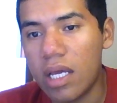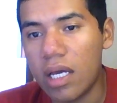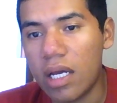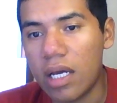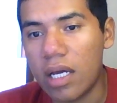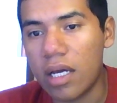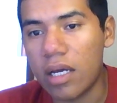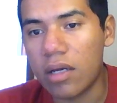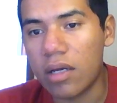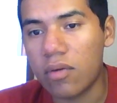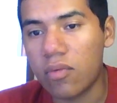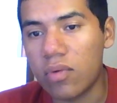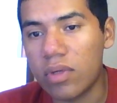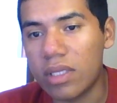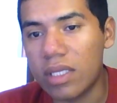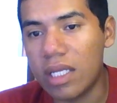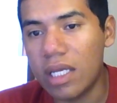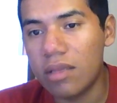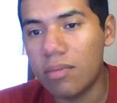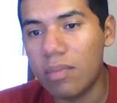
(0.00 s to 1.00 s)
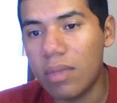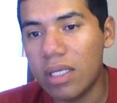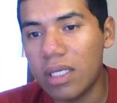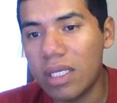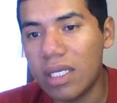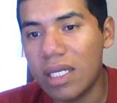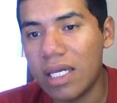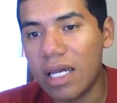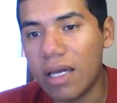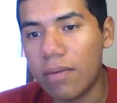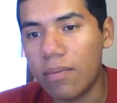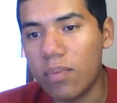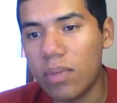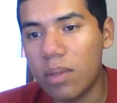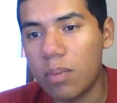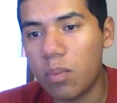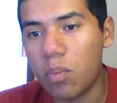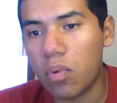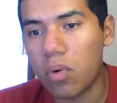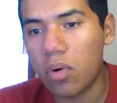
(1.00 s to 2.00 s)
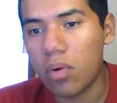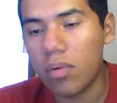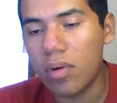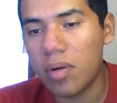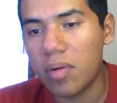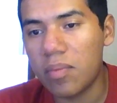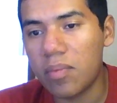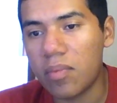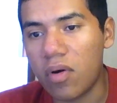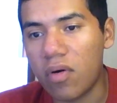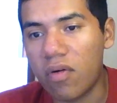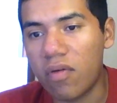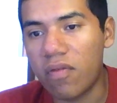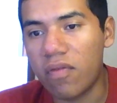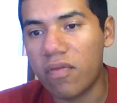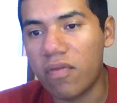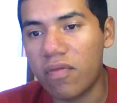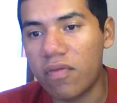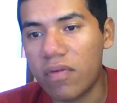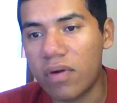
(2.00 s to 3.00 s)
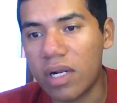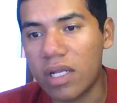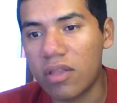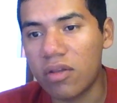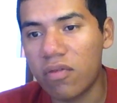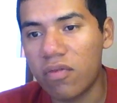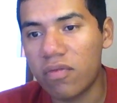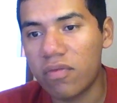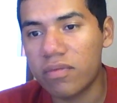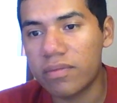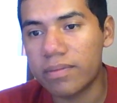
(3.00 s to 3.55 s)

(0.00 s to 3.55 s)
and with that making a big problem of runoff.